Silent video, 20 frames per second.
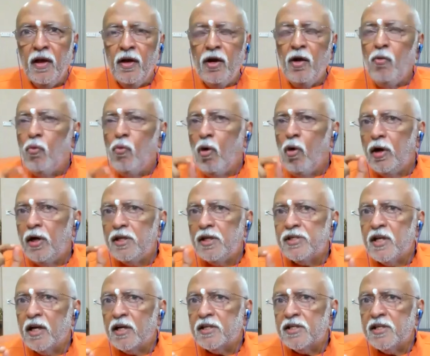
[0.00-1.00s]
Now, what is
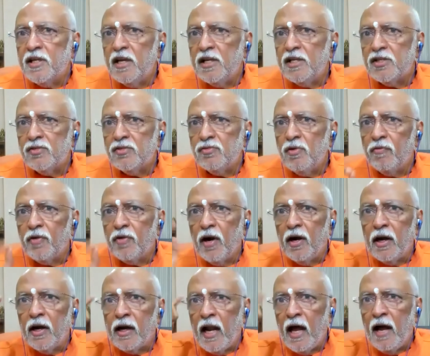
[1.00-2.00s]
success? You have to
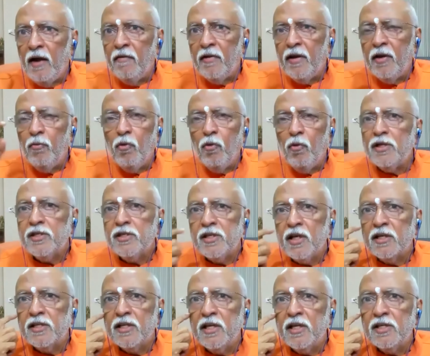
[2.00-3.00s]
understand clarity. What is
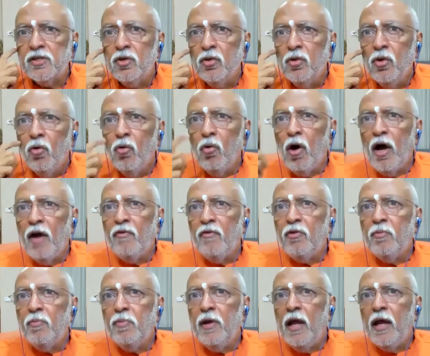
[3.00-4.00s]
success? Oh, I have
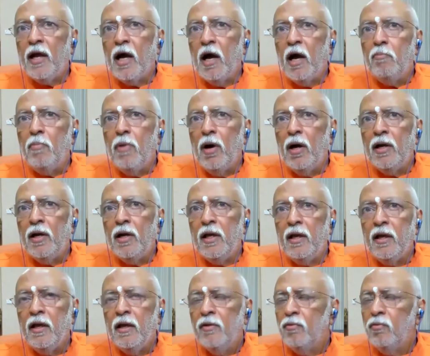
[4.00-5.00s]
to be like
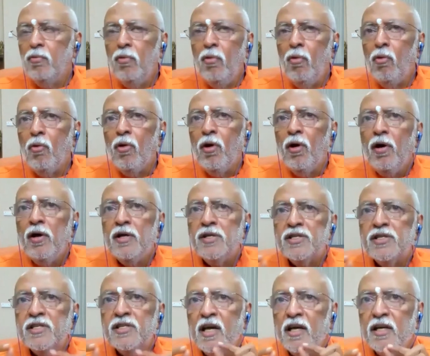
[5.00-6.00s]
Ambani. No.
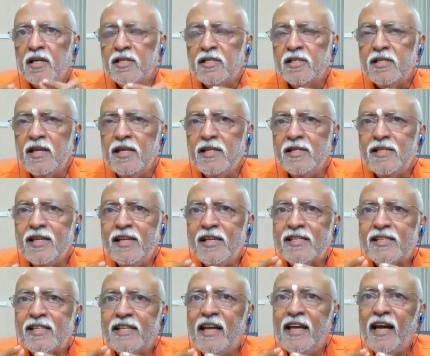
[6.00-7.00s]
Success
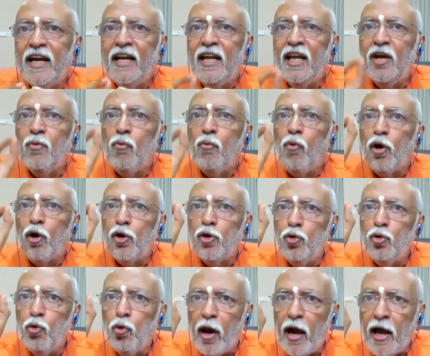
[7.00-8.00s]
is getting what
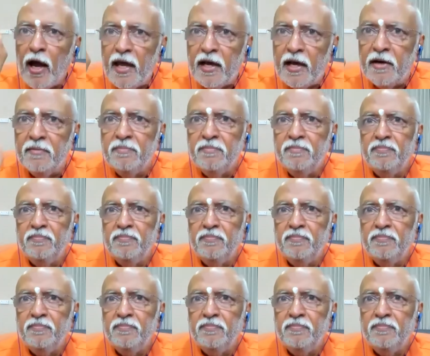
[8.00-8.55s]
you like.